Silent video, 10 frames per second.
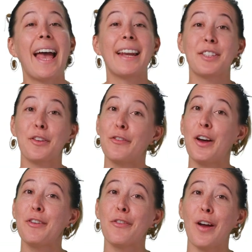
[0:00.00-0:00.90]
And as a
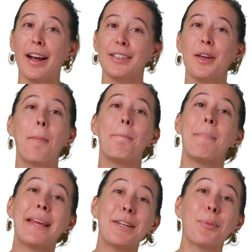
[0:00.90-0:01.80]
fun fact,
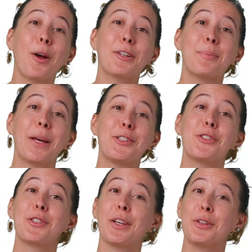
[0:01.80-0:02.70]
many product
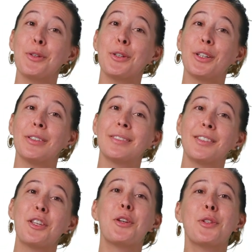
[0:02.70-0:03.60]
managers at Google
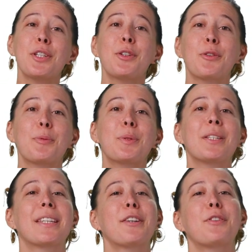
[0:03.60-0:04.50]
use a group
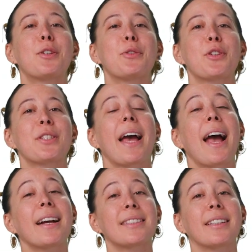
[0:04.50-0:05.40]
to give users
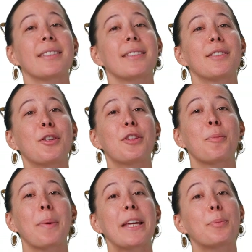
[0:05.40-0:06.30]
access to
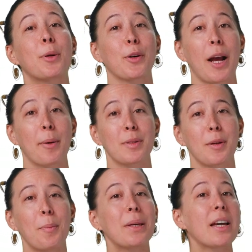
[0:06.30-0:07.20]
their beta programs
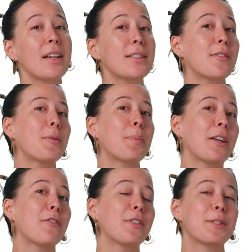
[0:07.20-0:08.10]
because of the
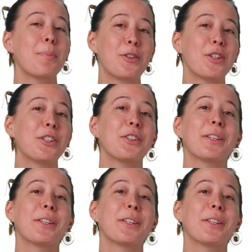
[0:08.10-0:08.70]
benefits mentioned